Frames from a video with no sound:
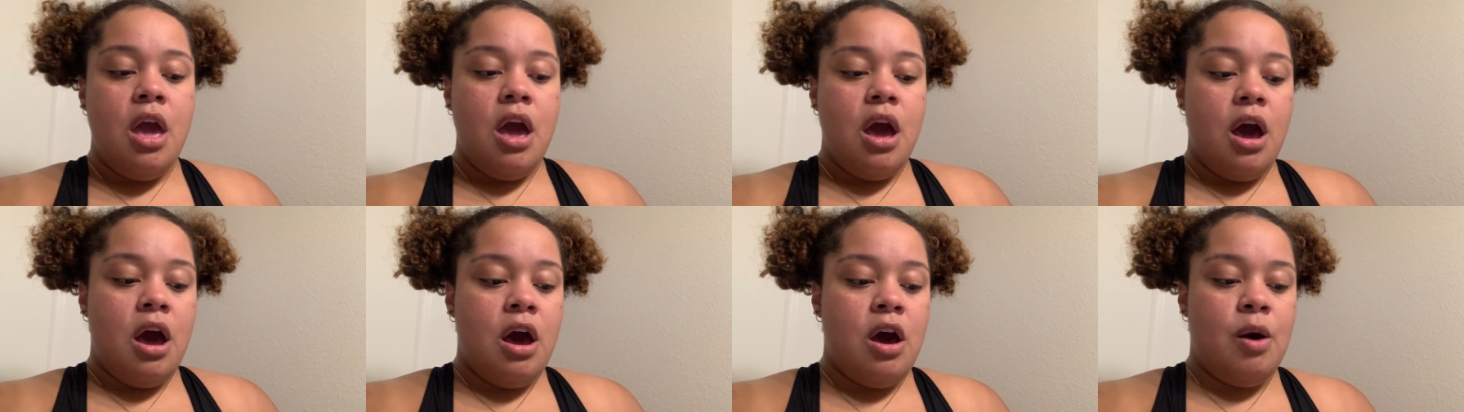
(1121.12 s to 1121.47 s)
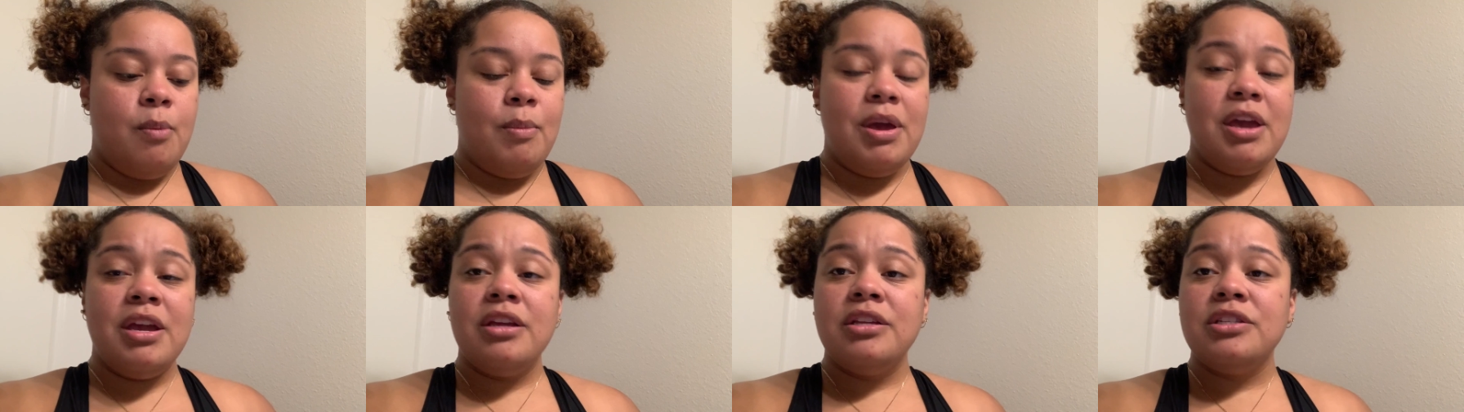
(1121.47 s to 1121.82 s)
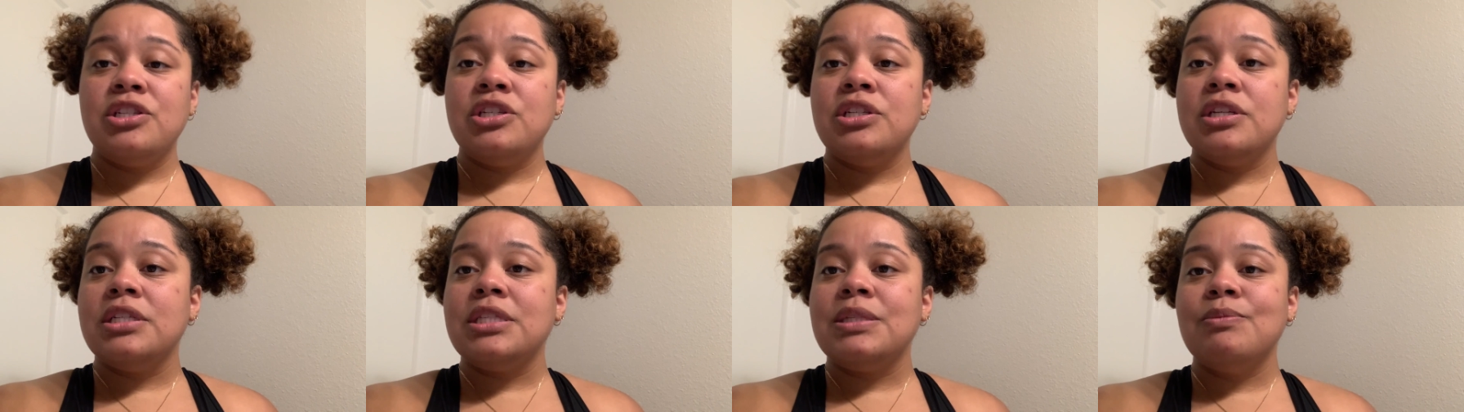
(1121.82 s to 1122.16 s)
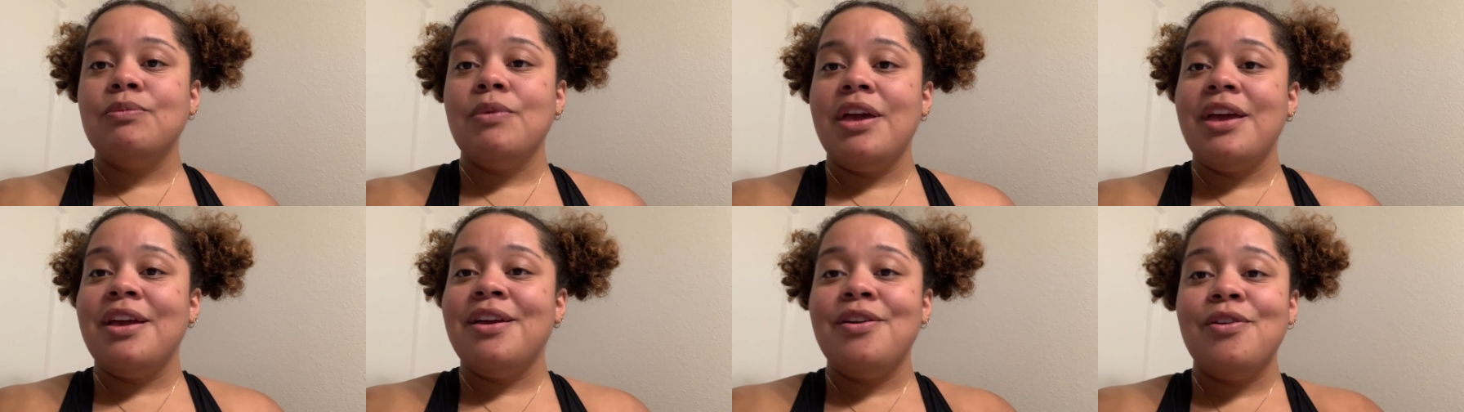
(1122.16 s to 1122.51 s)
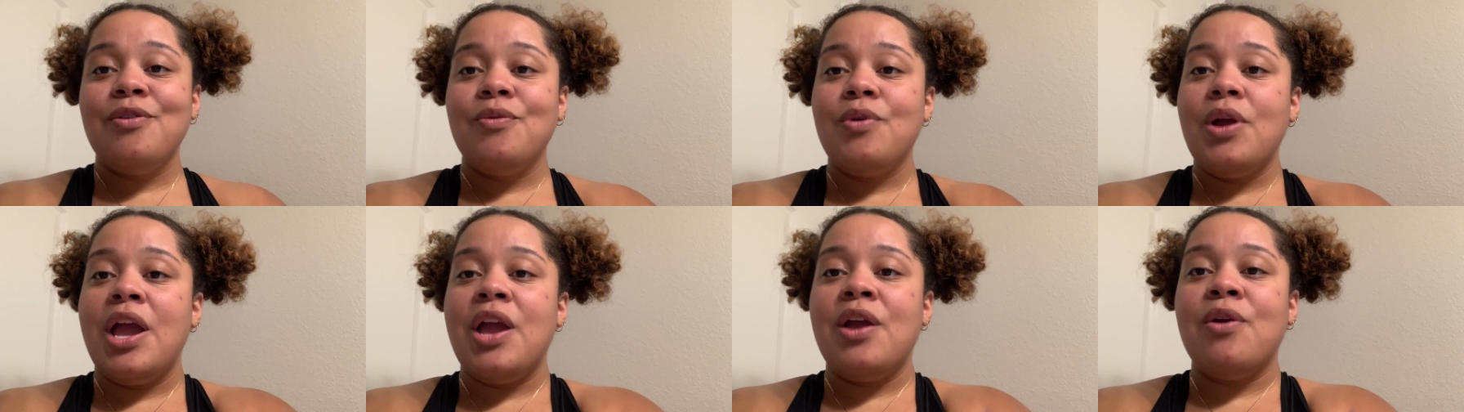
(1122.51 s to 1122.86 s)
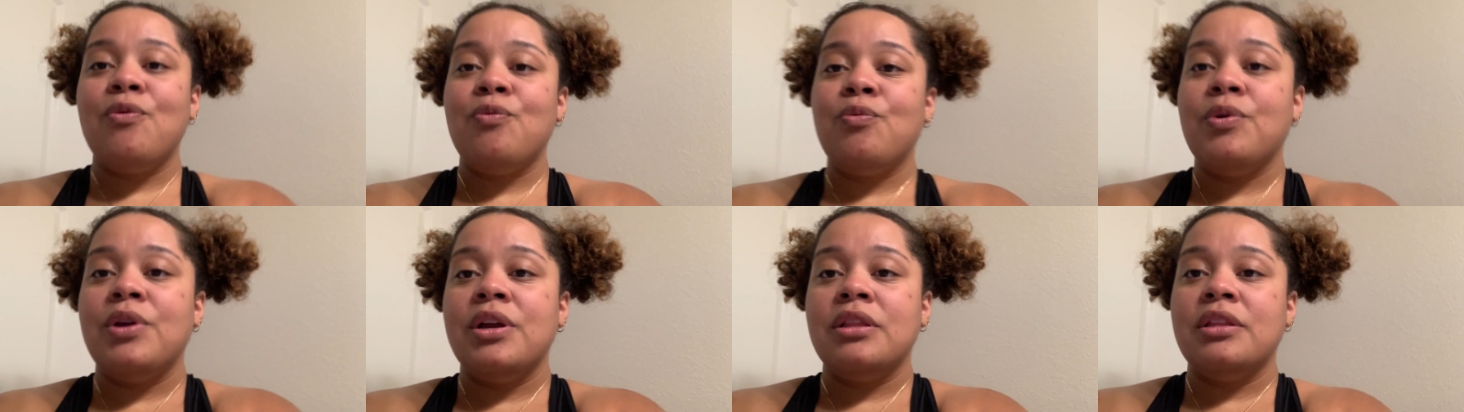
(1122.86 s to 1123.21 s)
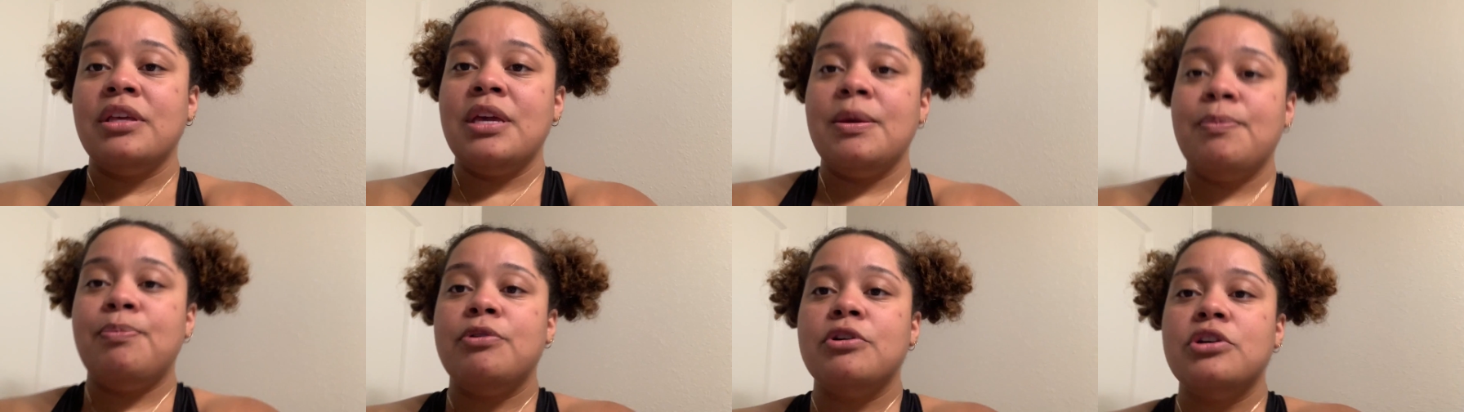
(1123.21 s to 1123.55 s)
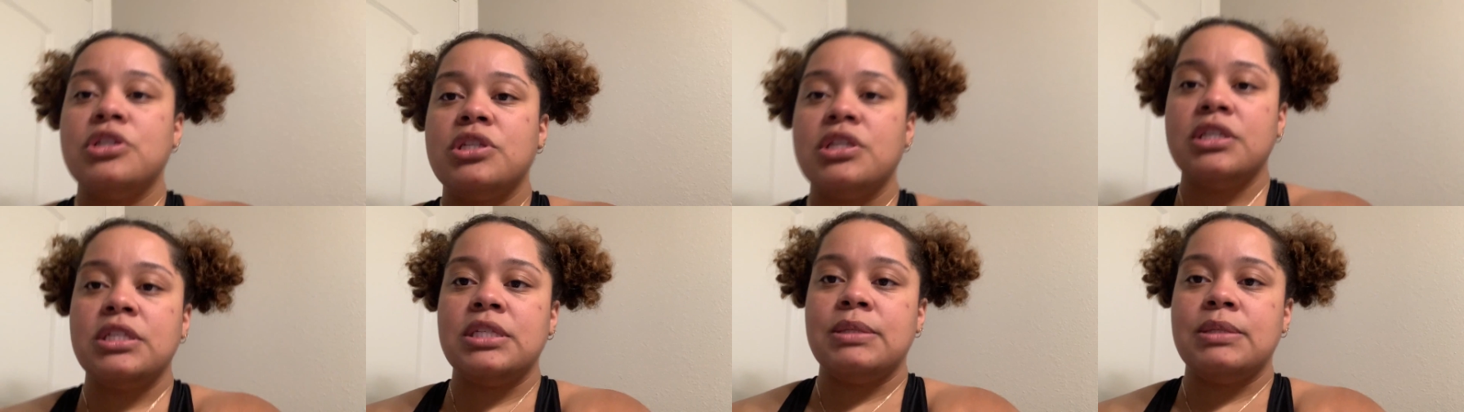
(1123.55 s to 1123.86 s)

it really pushes